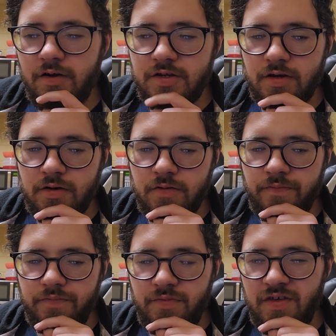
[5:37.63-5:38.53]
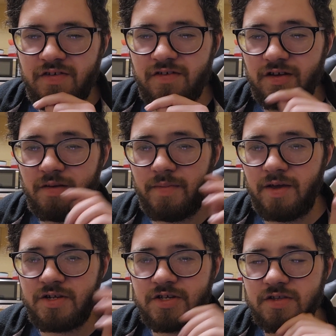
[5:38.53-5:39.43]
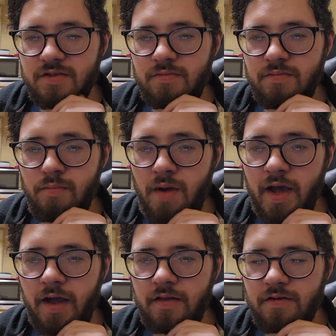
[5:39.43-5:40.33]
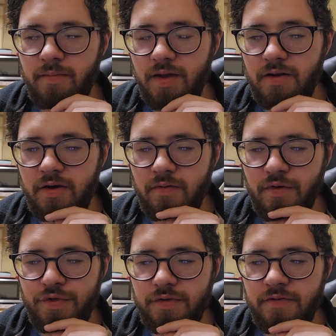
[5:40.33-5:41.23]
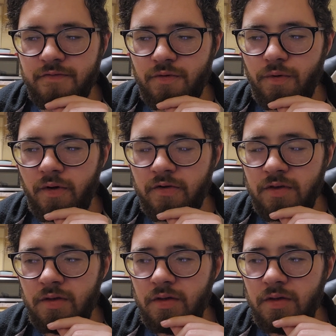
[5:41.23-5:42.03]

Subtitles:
So this isn't going to be just my answer and be done with it, of course.